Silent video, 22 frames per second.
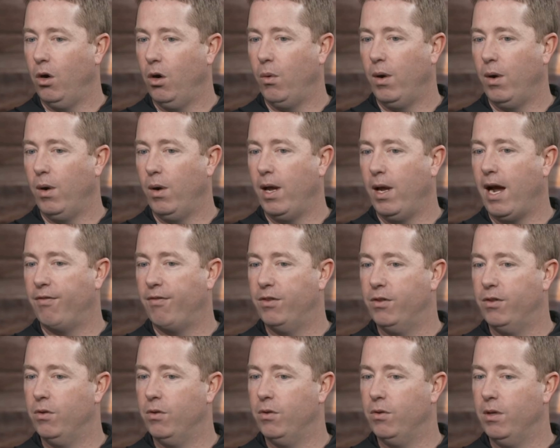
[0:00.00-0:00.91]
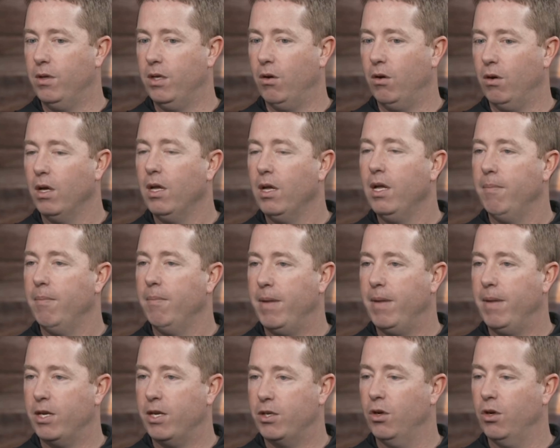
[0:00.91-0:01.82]
know, we have to, you know,
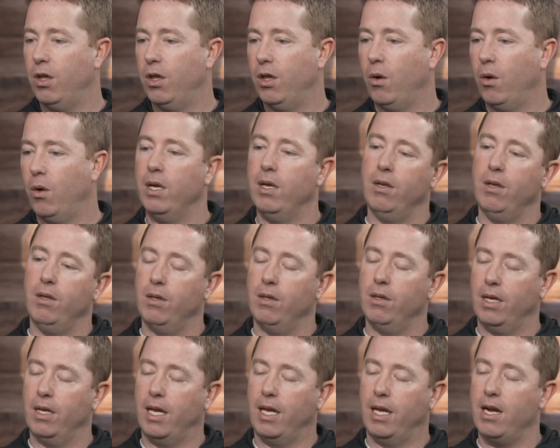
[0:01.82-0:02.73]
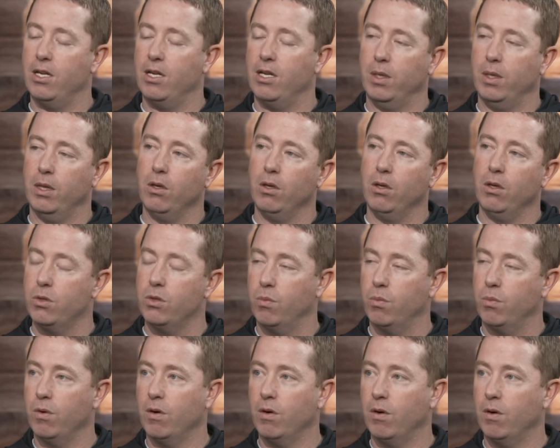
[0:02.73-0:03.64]
make sure that we the guys we
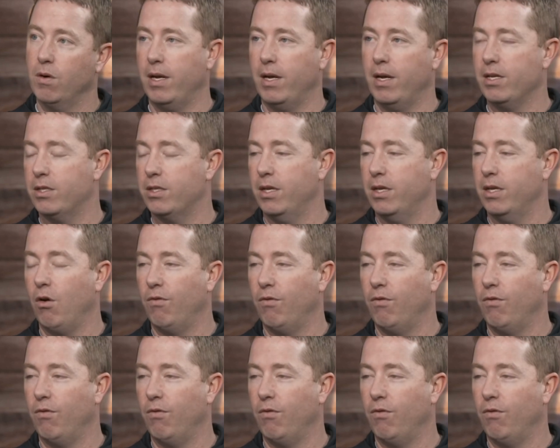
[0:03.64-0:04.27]
lose, we replace, and